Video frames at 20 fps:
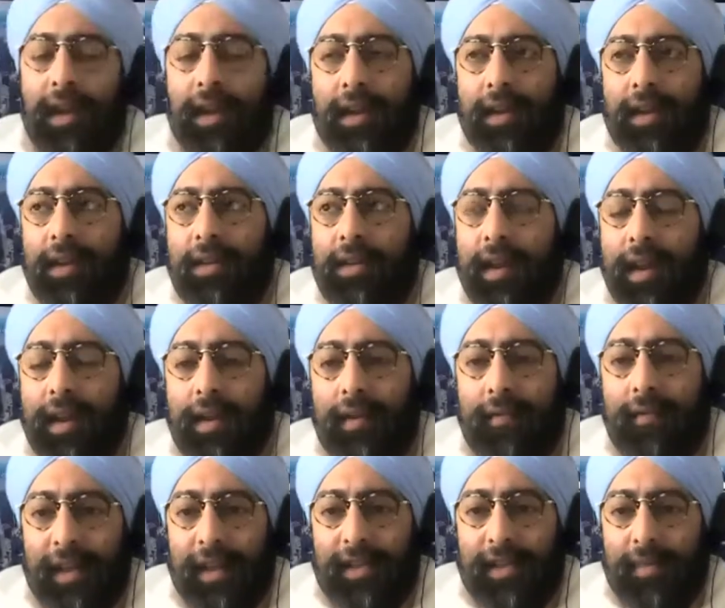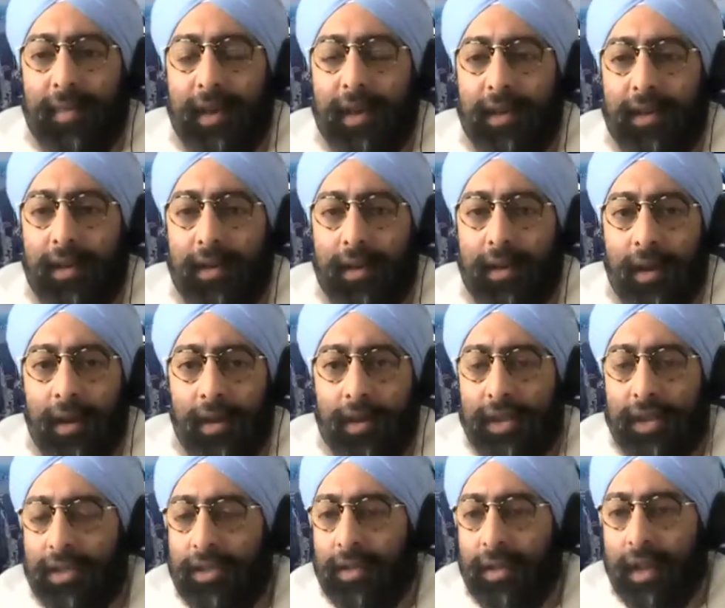do you need investment, or are you
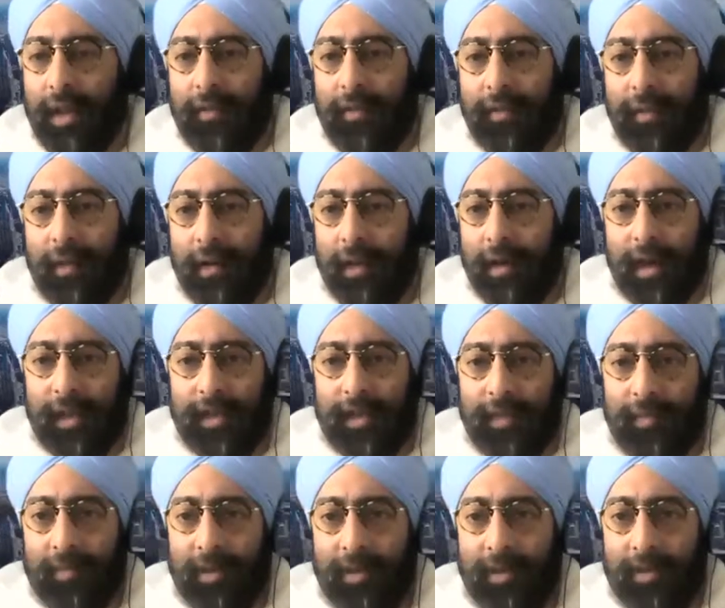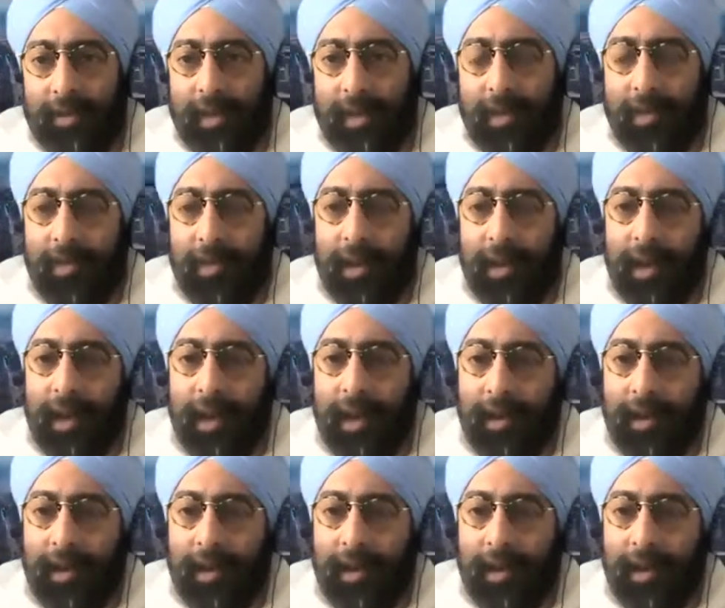just looking for customers? Tell me what you need.